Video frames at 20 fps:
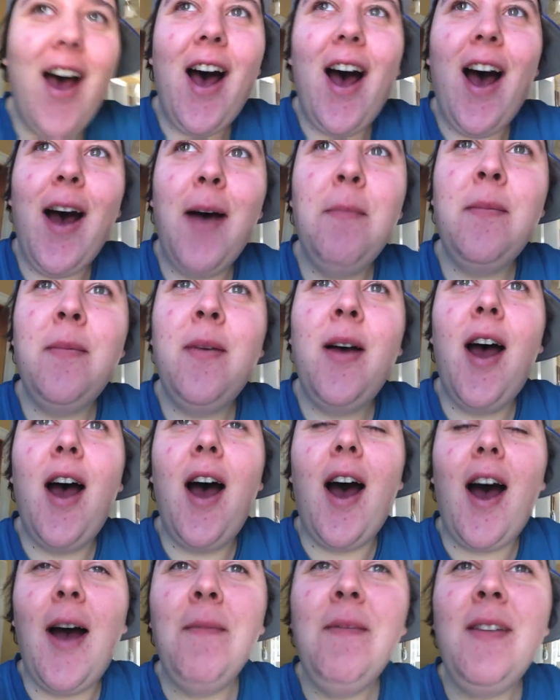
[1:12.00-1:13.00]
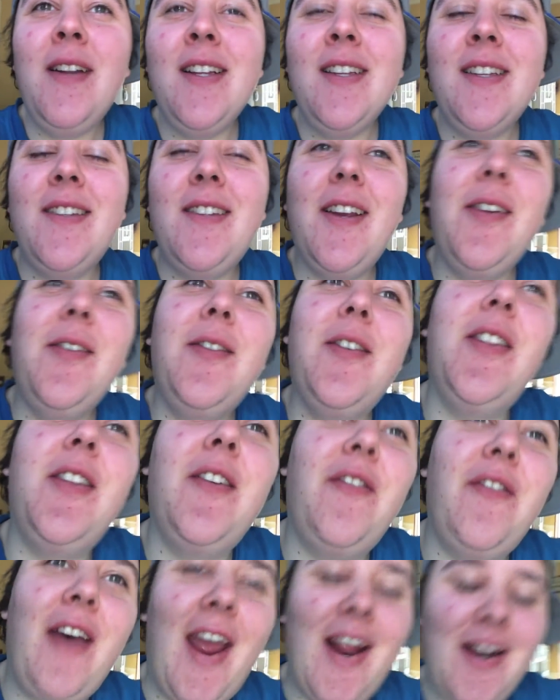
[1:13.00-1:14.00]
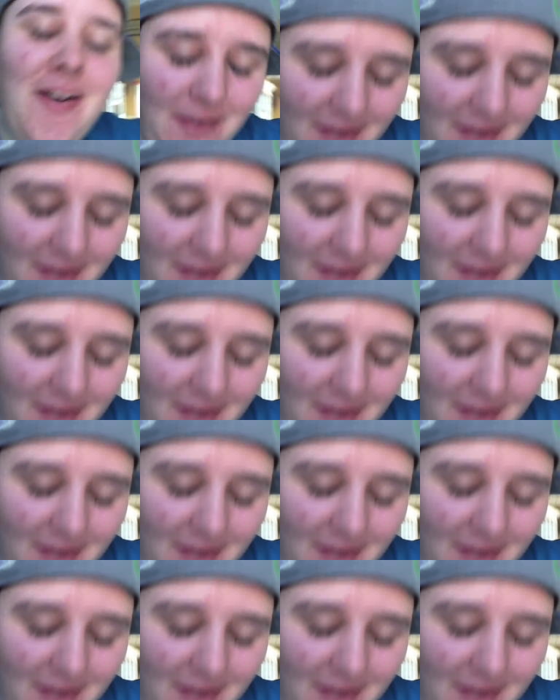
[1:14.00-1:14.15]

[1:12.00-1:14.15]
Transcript: Um, I'm gonna stick with the fact